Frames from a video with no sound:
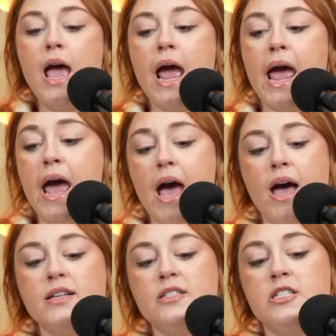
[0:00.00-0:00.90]

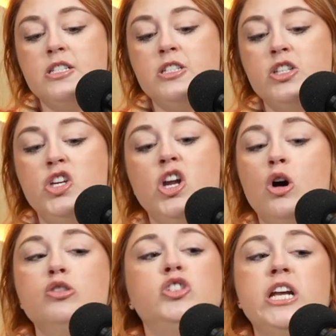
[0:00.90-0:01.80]
And, you
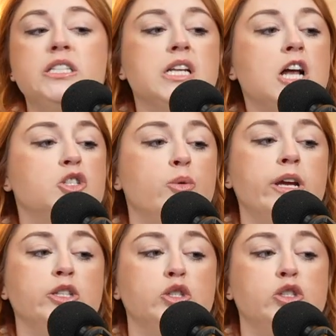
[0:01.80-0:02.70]
know, Jade's not doing